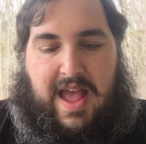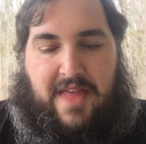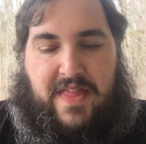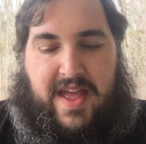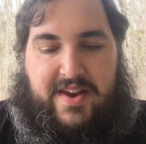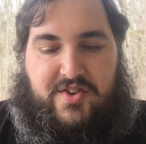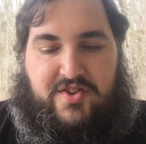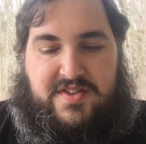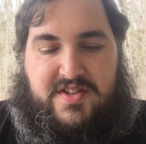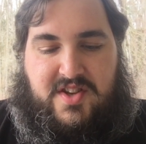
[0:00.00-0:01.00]
and then
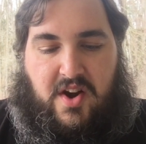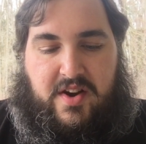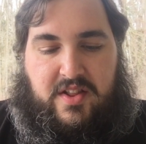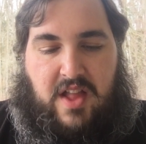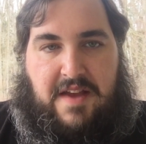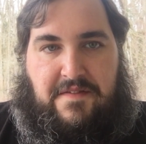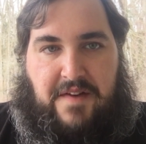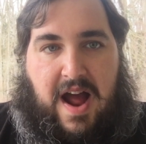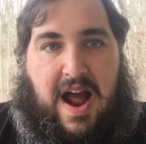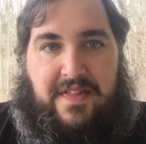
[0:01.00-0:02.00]
just started life
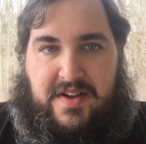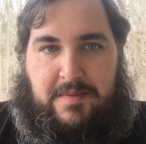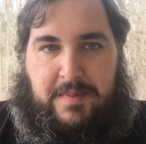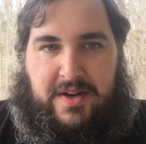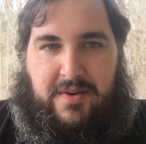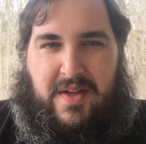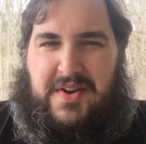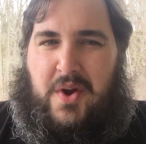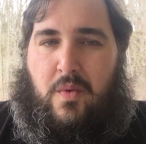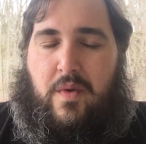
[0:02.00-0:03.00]
on the Camino. Now, they
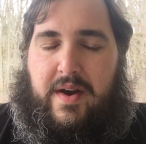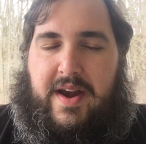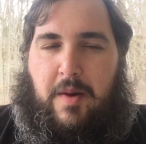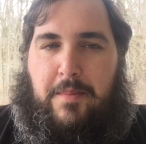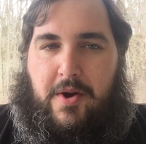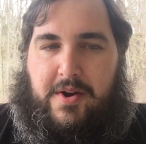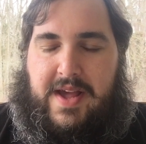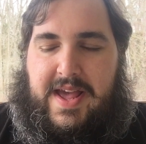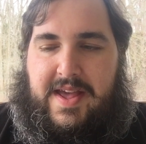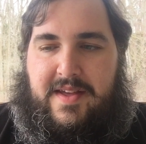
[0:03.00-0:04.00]
don't run an
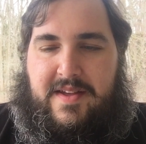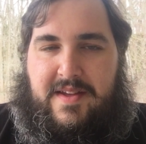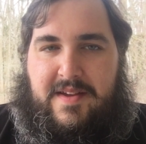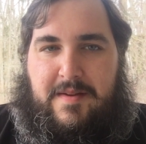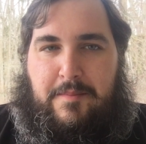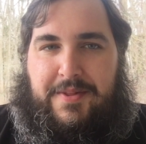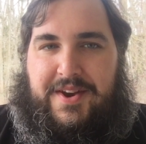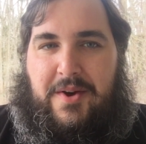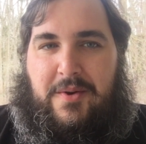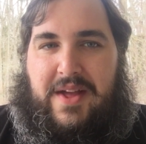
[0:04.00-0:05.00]
albergue, but they
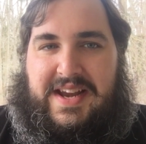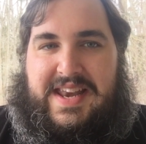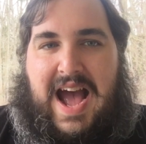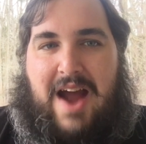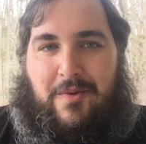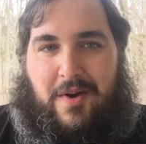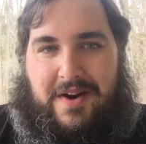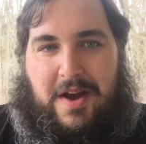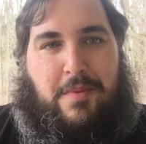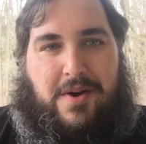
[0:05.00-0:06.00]
don't not run an
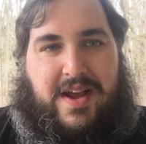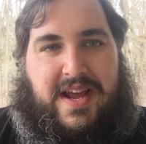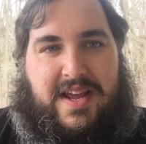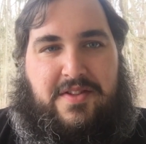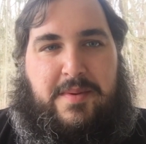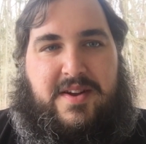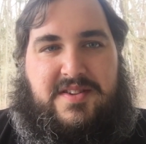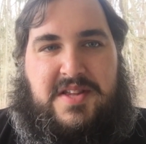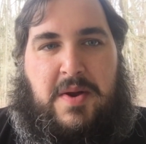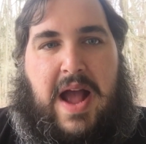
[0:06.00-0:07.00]
albergue either,
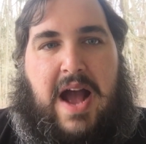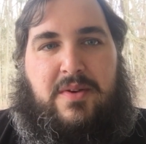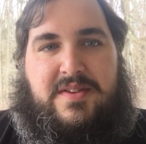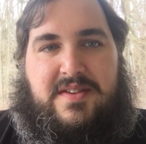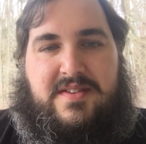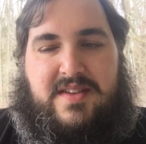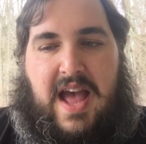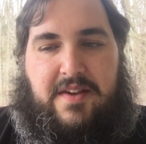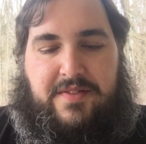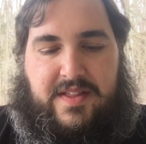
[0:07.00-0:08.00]
because their house is
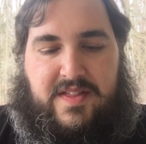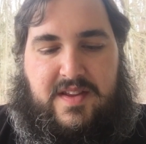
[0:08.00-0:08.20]
kind of like